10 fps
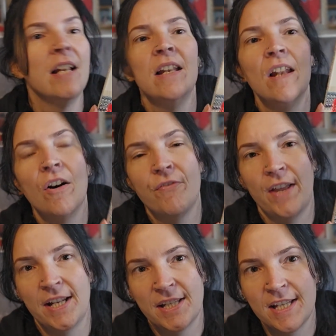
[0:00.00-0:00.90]
I
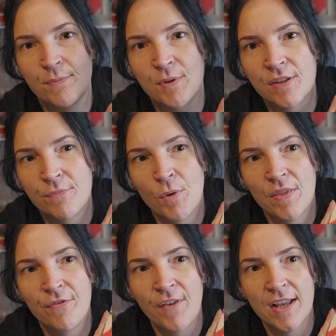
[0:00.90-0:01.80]
love it. This was
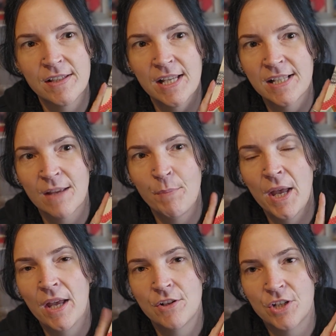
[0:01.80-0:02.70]
one of the first things I
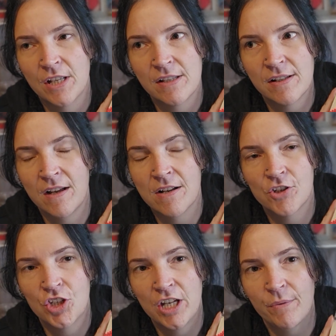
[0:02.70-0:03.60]
purchased
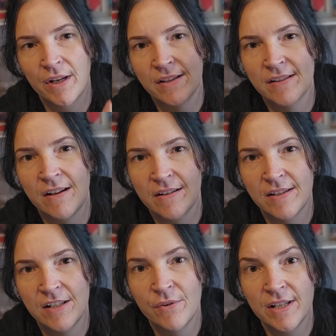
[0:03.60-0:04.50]
last year when I
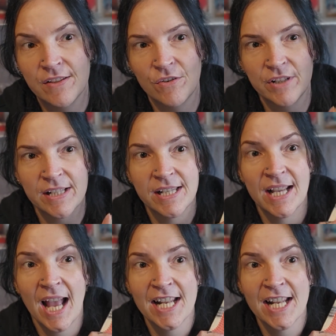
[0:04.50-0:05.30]
started doing sock knitting,